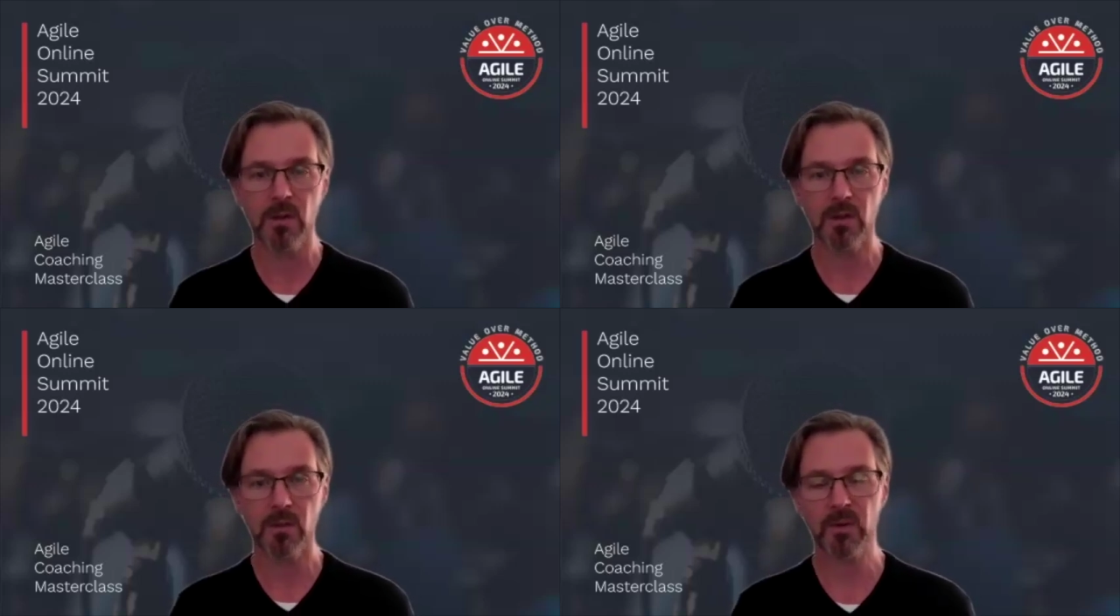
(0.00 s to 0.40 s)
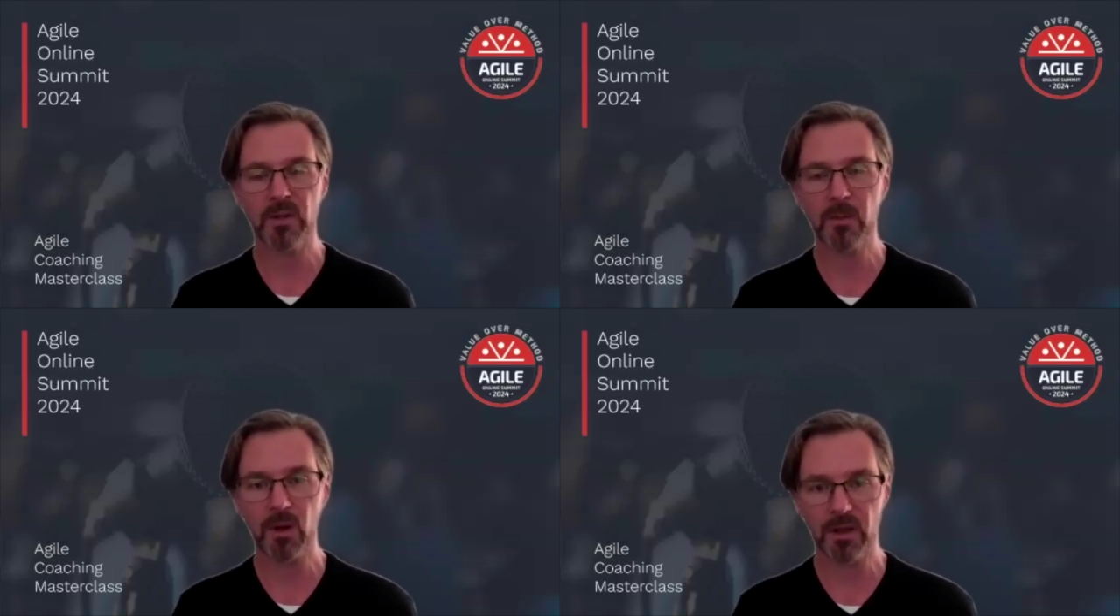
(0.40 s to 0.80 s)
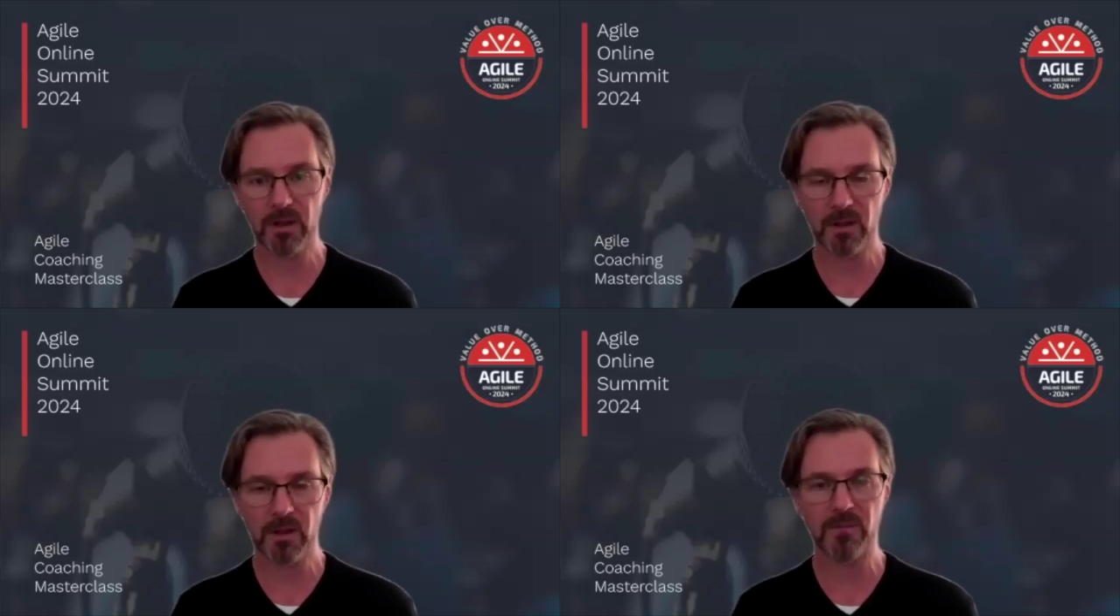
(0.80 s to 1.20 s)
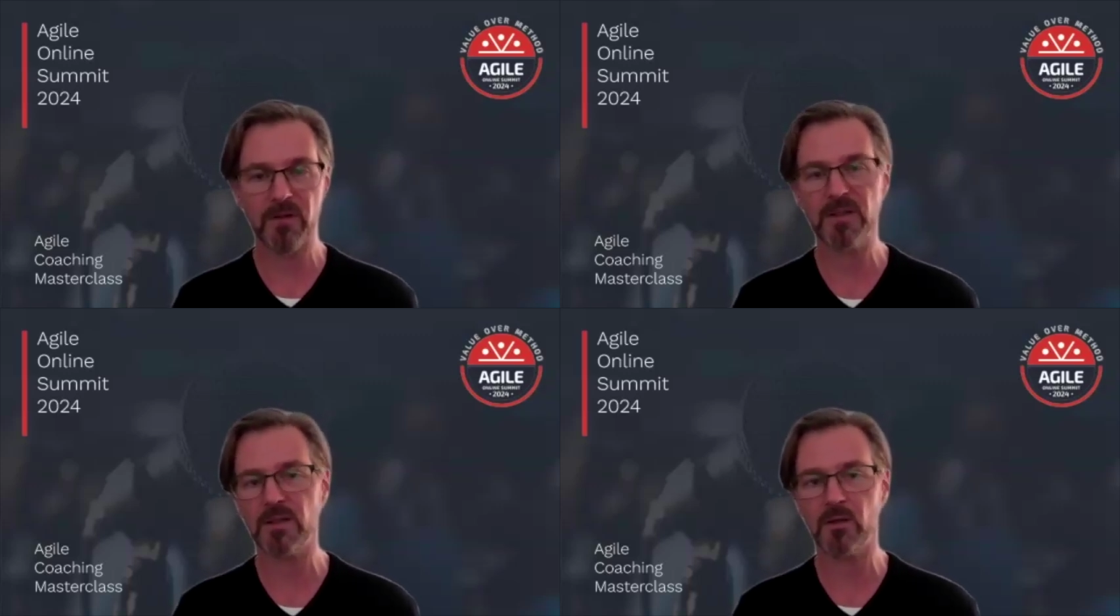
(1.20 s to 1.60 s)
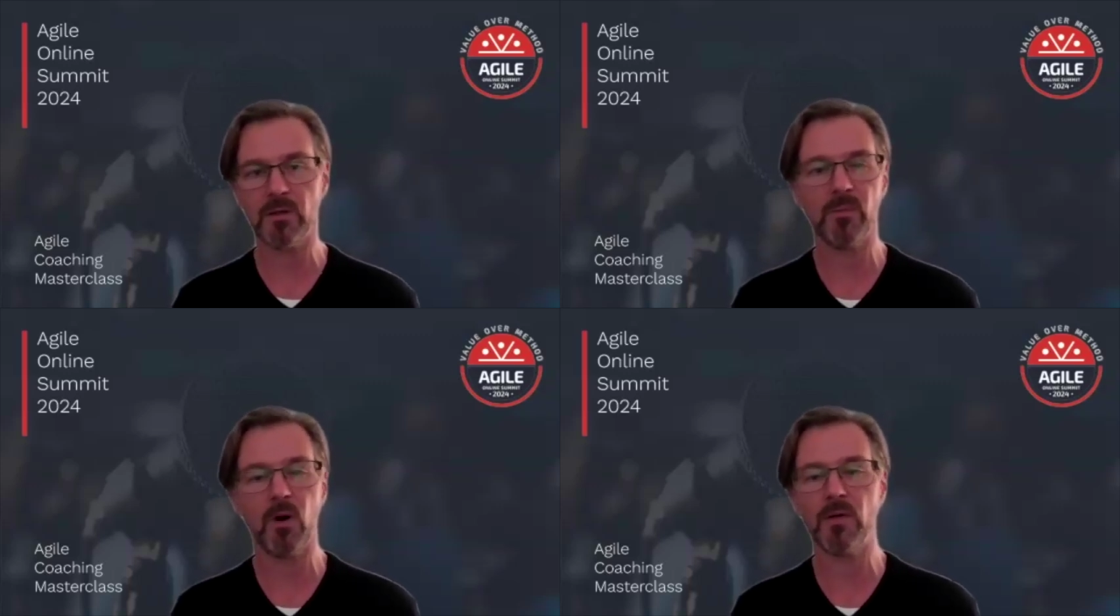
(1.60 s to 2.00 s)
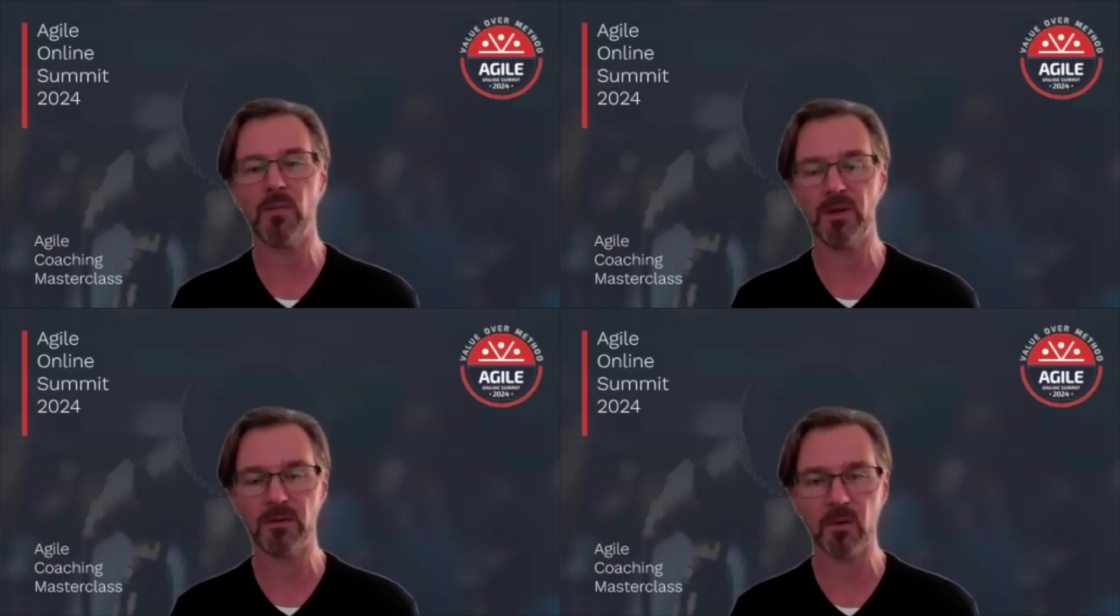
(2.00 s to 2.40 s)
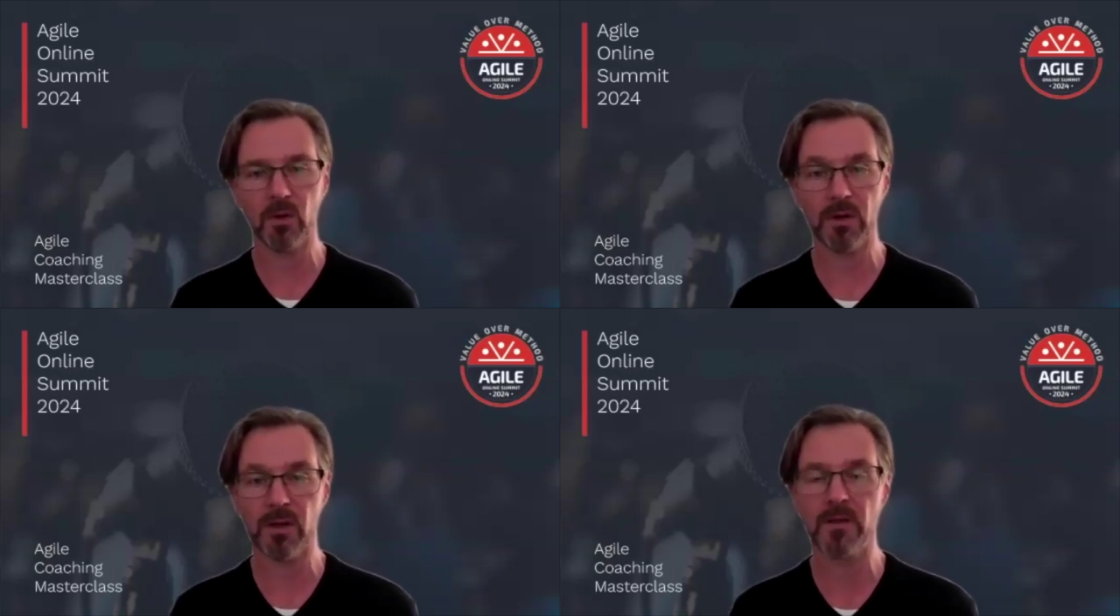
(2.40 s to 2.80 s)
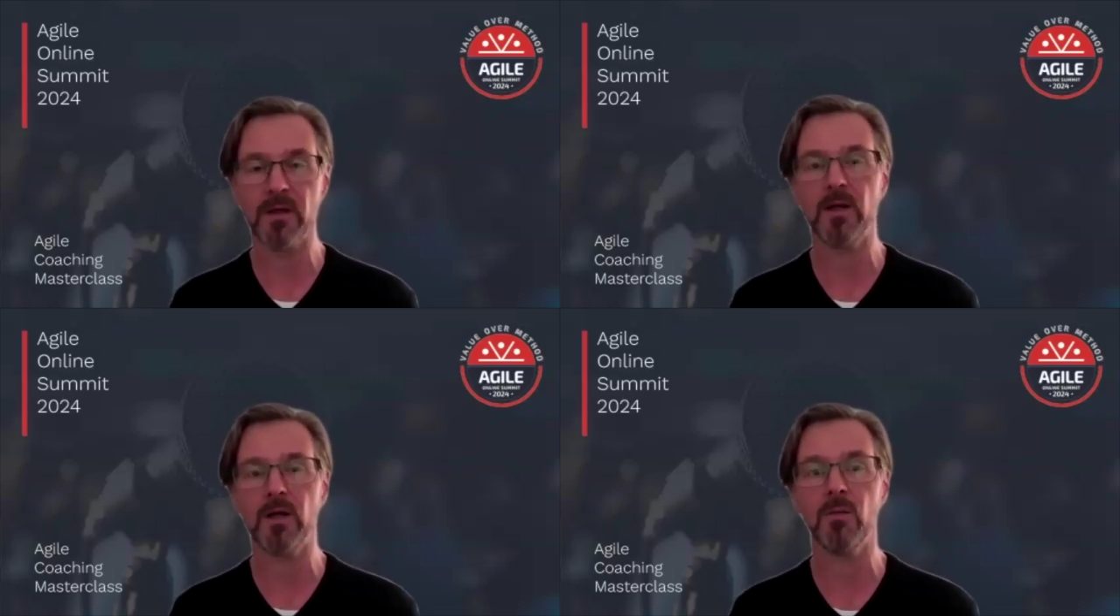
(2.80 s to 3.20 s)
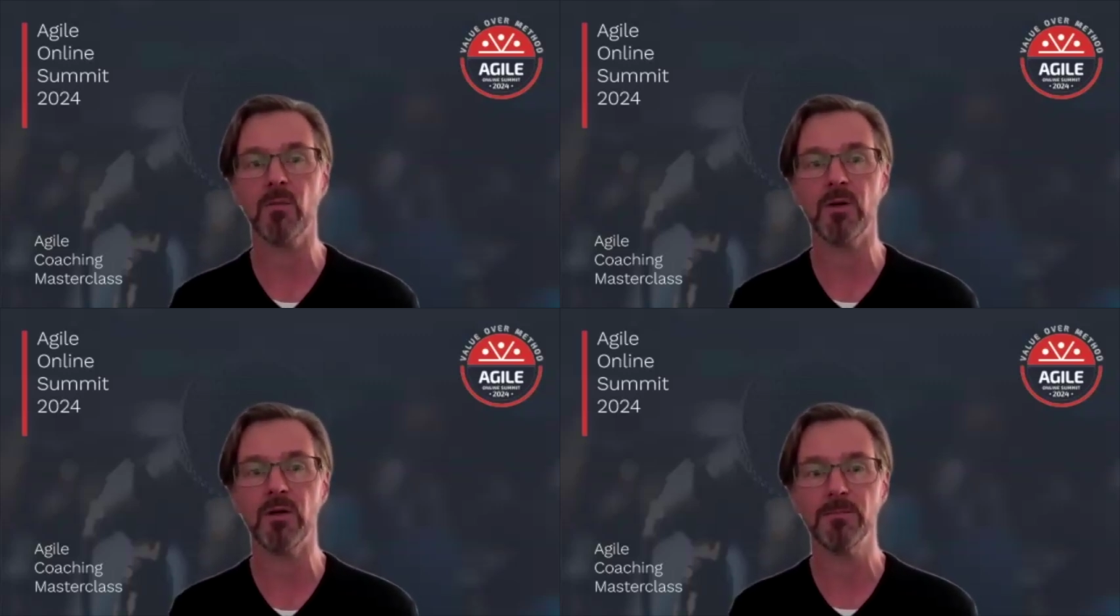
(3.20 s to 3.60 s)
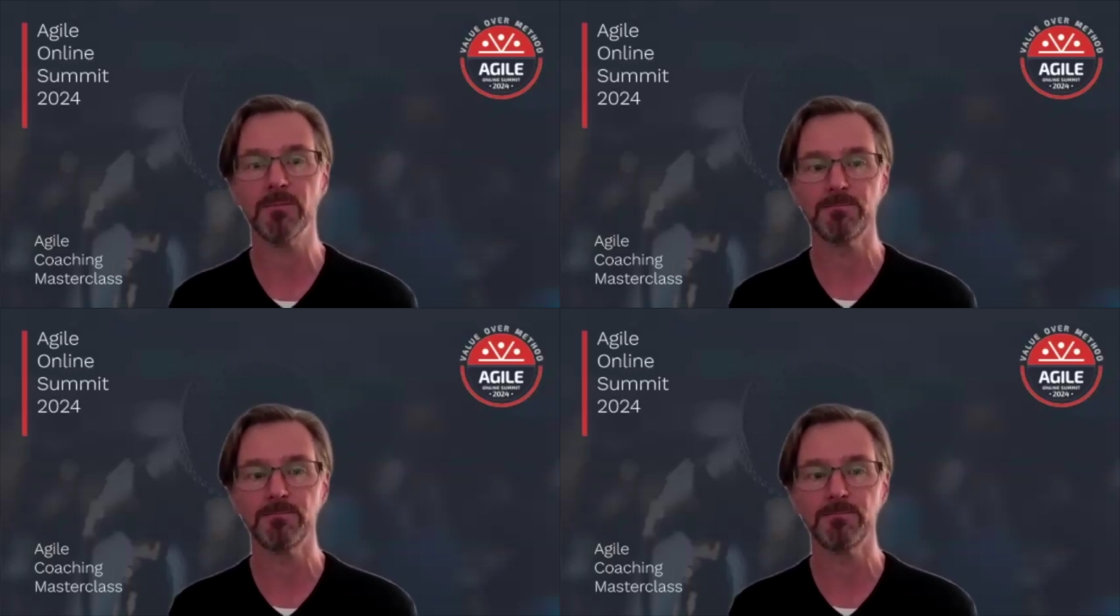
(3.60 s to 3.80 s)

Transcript: the people in the division or department or the entire company.